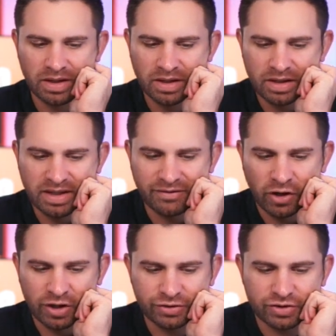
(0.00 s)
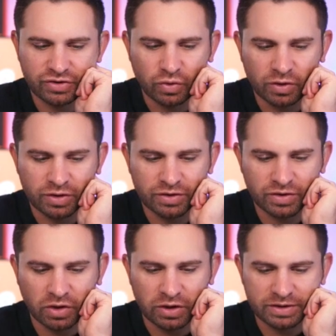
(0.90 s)
They have one hundred stores
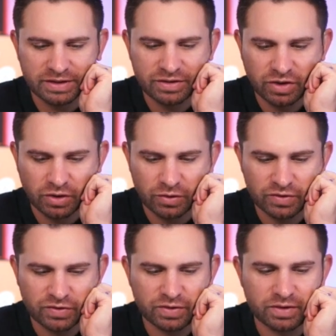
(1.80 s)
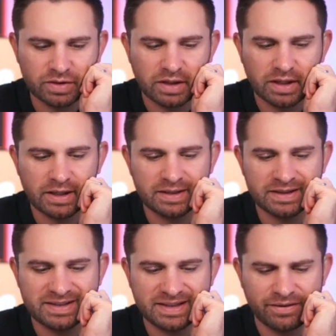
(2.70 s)
along the East Coast uh,
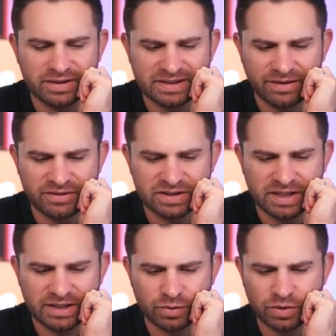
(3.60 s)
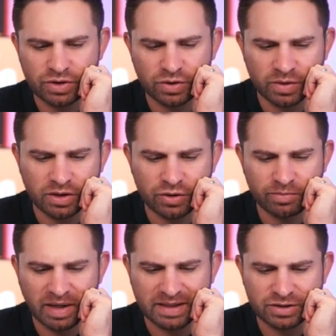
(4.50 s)
in seven states, which do include
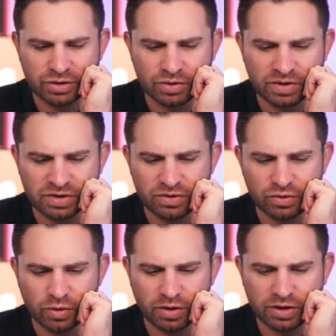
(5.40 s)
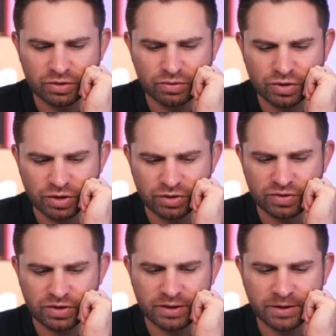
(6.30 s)
Massachusetts, New York, and New
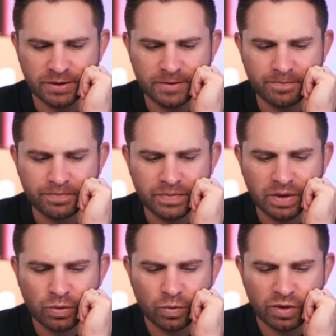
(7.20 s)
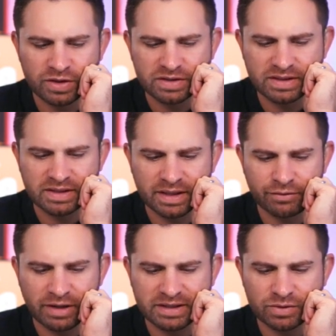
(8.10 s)
Jersey. We're consistently
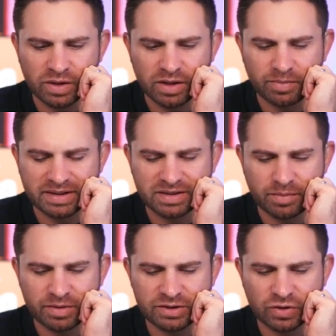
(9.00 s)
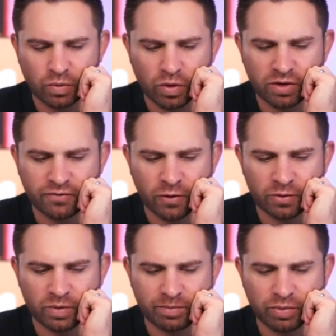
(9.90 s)
ranked as one of the best companies to work for,
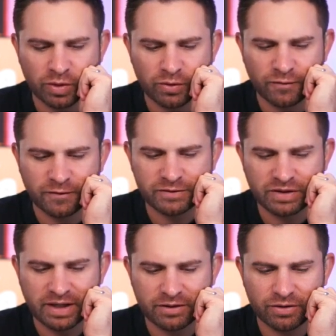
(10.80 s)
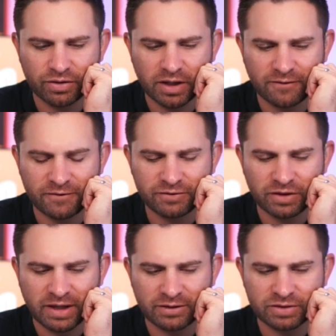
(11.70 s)
and we employ over fifty
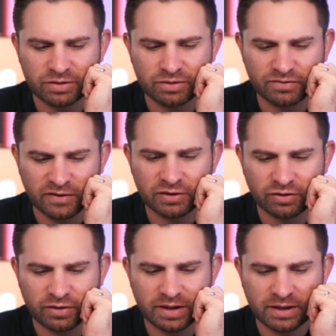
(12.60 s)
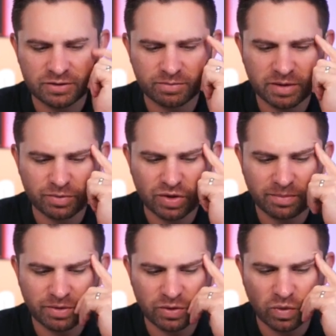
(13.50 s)
thousand, fifty-three thousand people
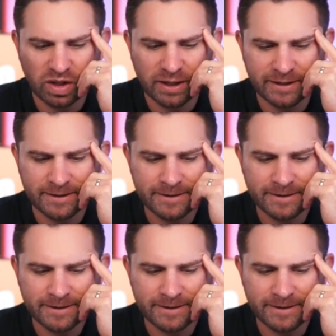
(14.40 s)
company-wide.